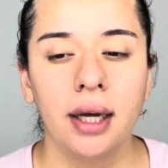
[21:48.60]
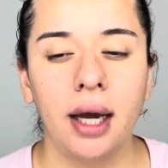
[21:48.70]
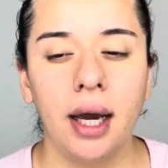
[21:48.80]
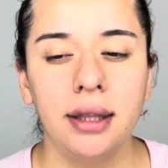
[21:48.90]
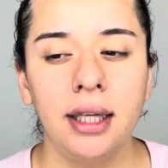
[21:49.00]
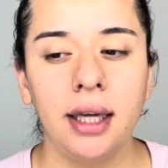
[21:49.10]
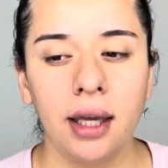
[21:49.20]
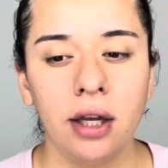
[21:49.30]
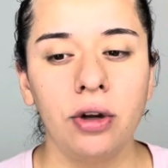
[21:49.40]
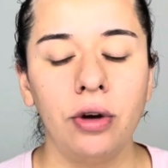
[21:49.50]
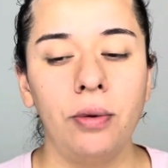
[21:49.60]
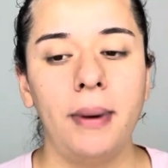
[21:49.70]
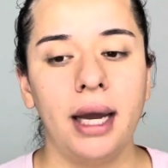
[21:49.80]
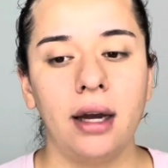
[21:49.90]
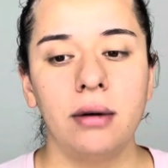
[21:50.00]
I think I can go
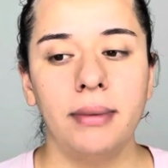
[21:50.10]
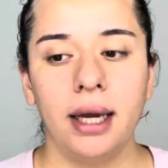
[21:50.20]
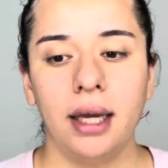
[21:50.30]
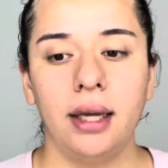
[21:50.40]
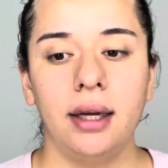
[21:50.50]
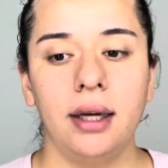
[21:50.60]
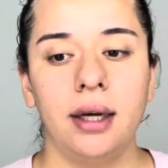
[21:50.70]
back on my